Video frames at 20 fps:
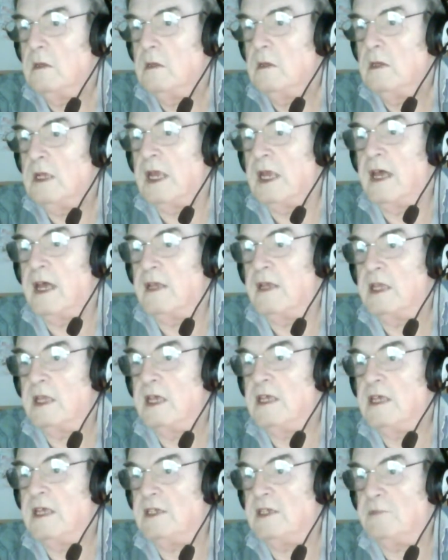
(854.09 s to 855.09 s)
Yeah,
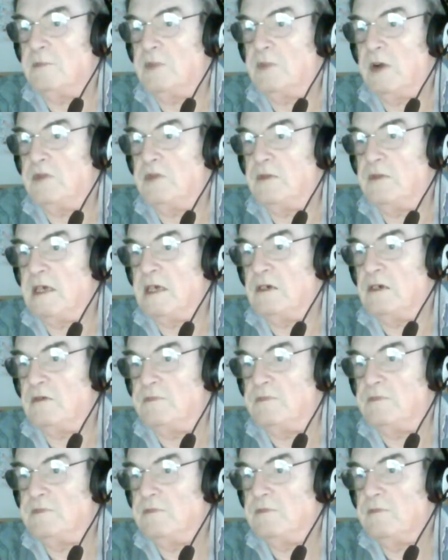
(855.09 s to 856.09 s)
that is the problem,
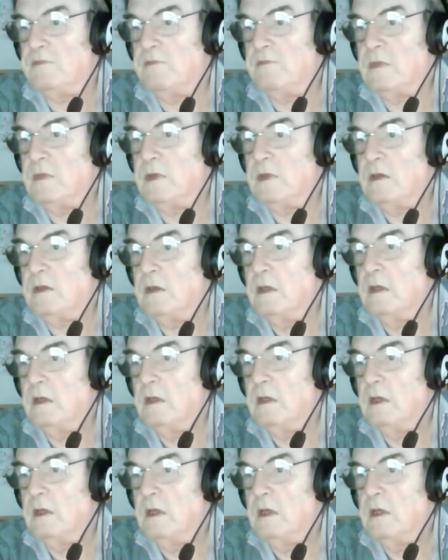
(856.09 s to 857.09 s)
Al.
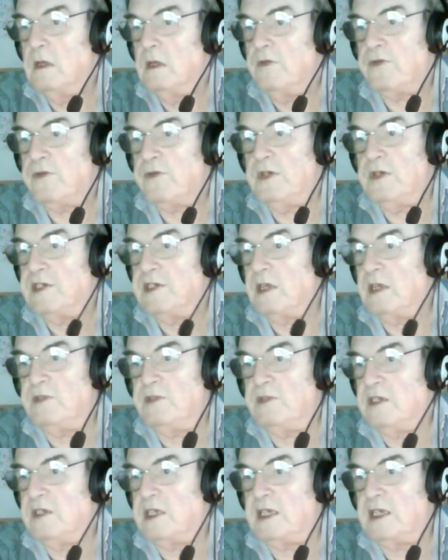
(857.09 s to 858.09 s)
3
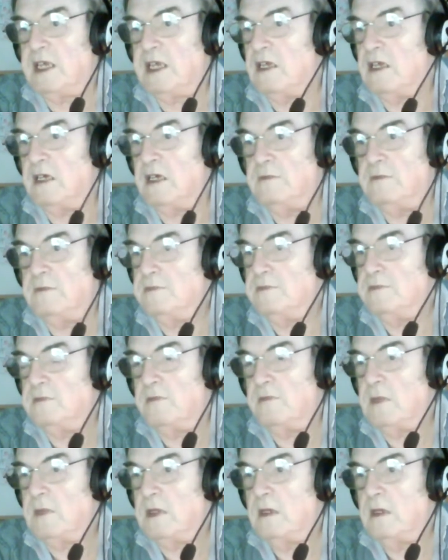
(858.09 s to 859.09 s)
subs is a killer
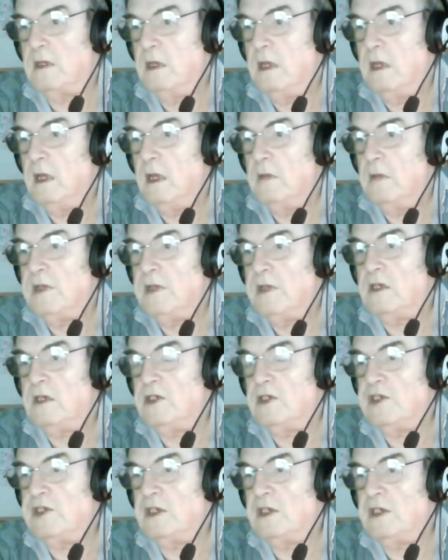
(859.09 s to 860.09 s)

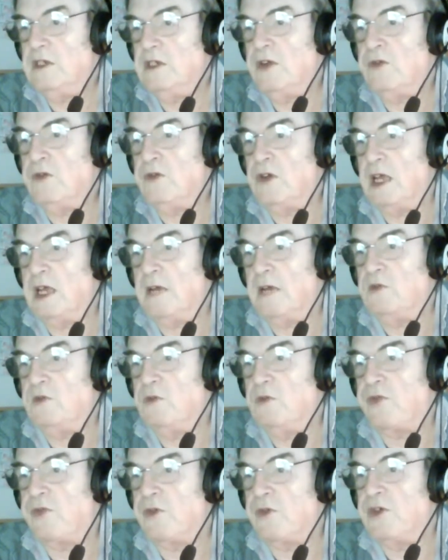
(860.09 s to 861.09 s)
because you've got to have
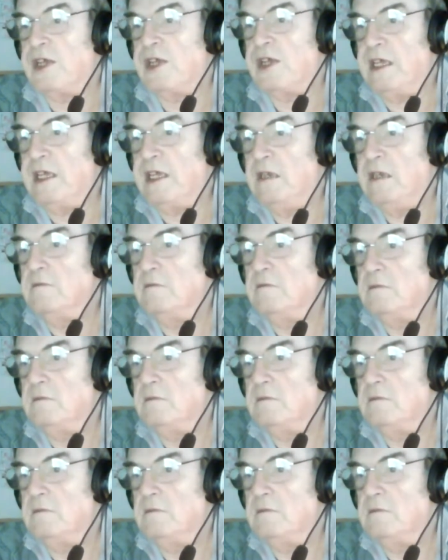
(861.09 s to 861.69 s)
all 3